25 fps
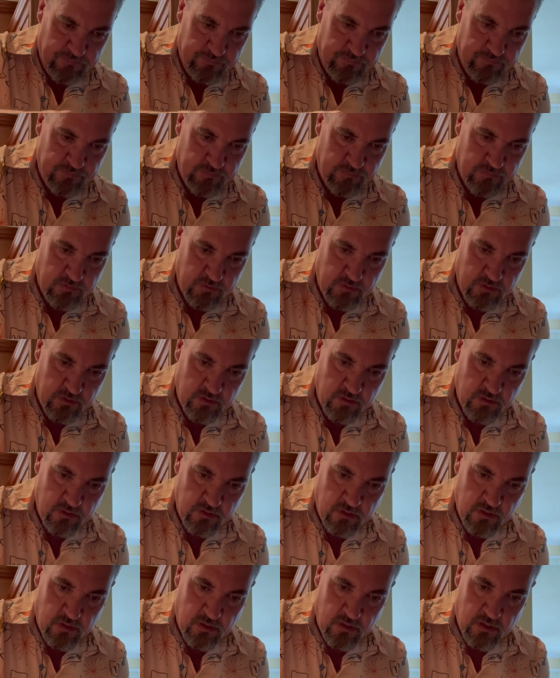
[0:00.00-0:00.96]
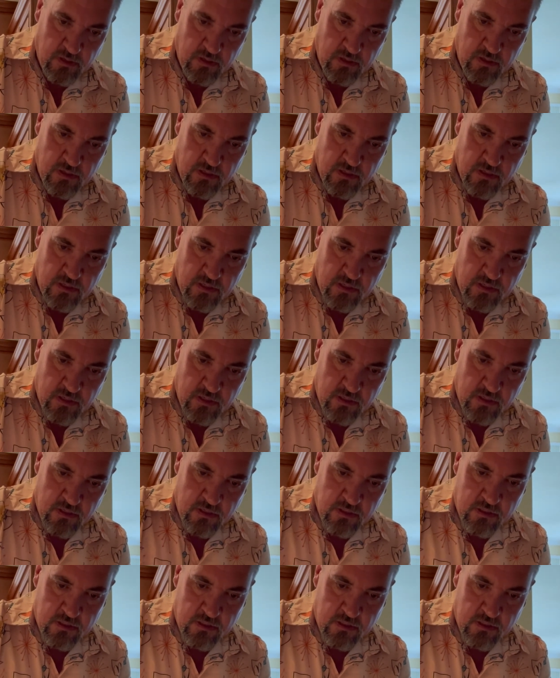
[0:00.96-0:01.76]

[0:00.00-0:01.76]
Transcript: Nothing is said.